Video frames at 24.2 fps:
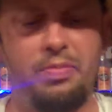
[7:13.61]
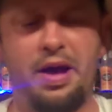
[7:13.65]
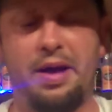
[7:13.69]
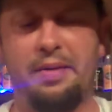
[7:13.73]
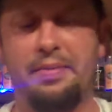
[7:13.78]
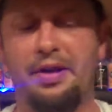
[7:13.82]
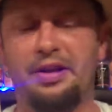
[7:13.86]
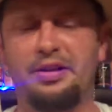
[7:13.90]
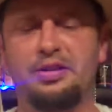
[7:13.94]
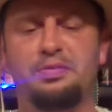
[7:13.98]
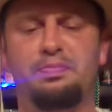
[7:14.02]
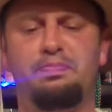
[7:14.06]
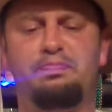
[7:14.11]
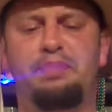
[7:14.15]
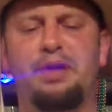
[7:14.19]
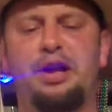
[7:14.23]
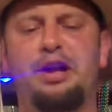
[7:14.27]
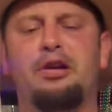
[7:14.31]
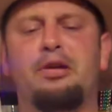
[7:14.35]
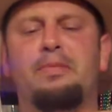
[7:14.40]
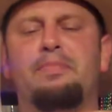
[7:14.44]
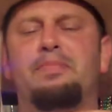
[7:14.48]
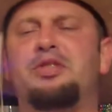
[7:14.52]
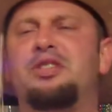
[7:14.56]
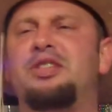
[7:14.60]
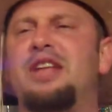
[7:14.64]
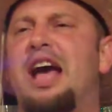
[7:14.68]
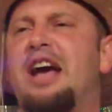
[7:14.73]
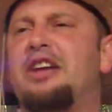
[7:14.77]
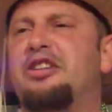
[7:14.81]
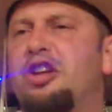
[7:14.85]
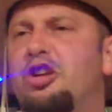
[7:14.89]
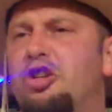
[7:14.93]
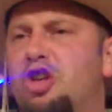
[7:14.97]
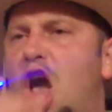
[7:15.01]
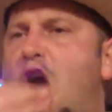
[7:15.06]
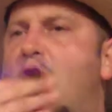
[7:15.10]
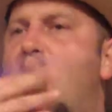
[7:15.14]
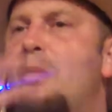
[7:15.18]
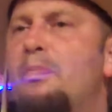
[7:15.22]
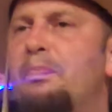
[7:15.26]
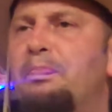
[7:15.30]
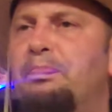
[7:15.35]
baby. It's beer and pistachios.